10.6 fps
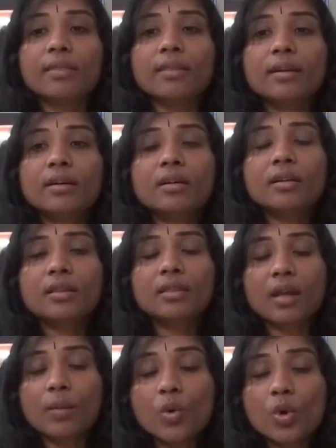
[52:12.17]
the
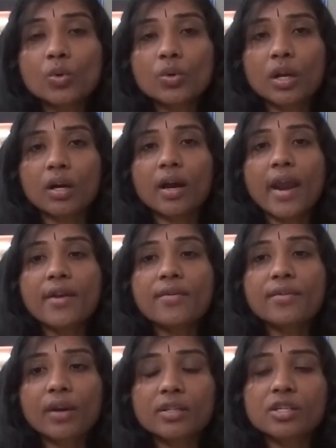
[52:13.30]
Tamoguna and
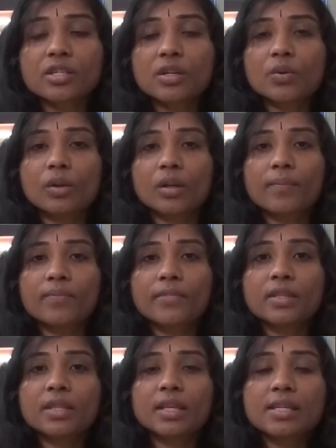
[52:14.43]
Rajasic guna.
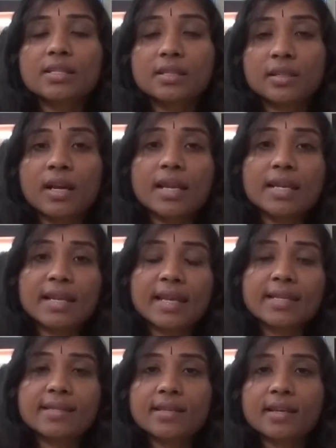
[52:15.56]
That is the
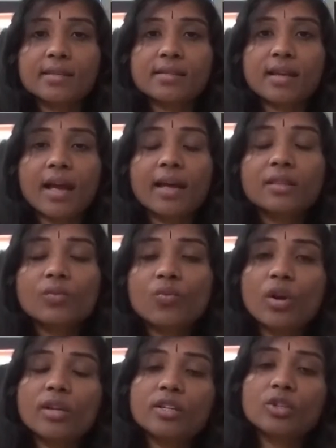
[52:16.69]
laziness and the
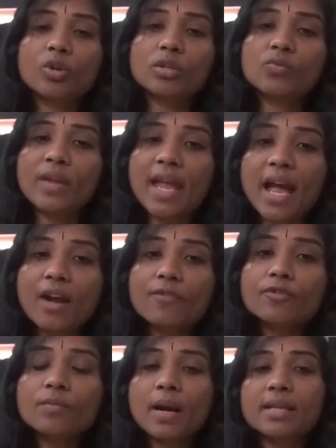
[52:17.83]
violent thoughts. We have
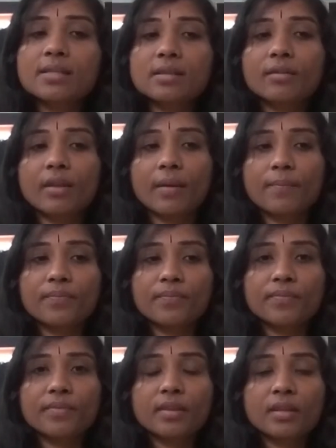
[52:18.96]
to master them.
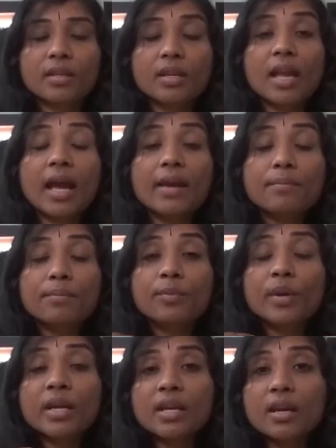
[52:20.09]
And
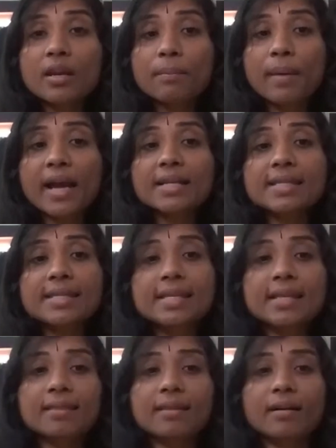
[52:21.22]
bringing back
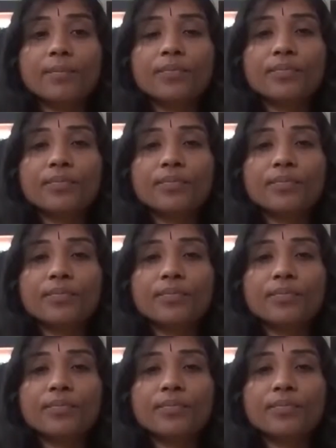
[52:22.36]
Sita